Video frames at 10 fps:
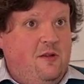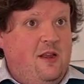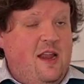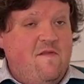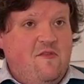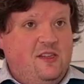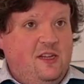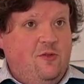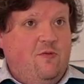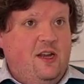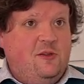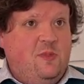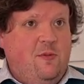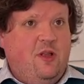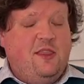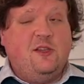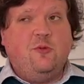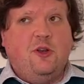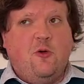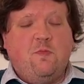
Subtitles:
Every single race. People, and these were not